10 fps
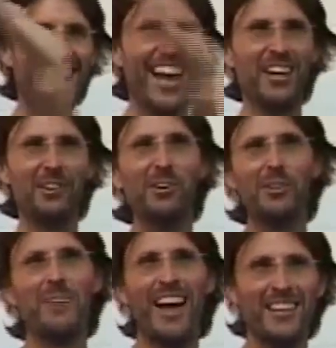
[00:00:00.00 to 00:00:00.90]
at all
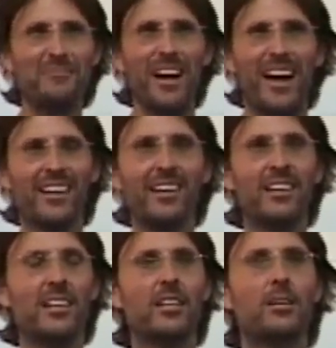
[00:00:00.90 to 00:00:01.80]
about your partner,
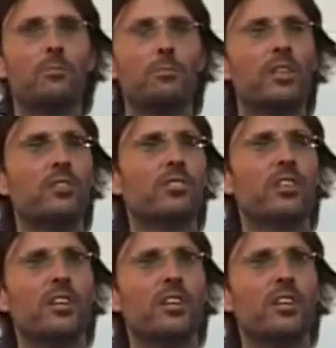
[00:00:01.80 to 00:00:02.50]
because